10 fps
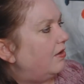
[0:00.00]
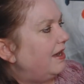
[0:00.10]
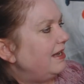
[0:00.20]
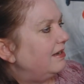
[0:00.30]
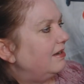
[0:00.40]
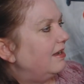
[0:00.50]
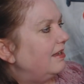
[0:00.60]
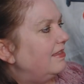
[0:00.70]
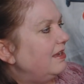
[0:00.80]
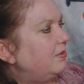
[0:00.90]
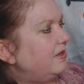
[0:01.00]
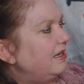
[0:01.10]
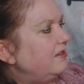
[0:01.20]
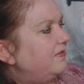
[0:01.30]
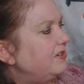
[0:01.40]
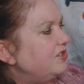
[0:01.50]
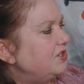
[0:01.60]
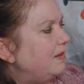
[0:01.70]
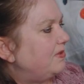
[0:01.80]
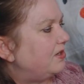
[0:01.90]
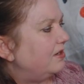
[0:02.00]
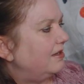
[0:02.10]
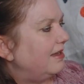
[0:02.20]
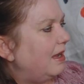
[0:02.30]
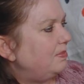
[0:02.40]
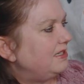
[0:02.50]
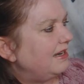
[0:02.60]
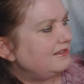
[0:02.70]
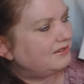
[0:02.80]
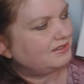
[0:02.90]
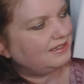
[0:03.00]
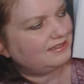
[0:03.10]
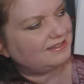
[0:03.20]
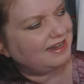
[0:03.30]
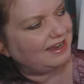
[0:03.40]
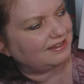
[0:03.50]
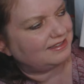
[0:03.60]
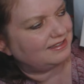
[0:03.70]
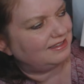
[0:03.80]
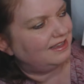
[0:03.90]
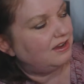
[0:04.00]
All right, I think we're in the first chapter, appetizers and snacks.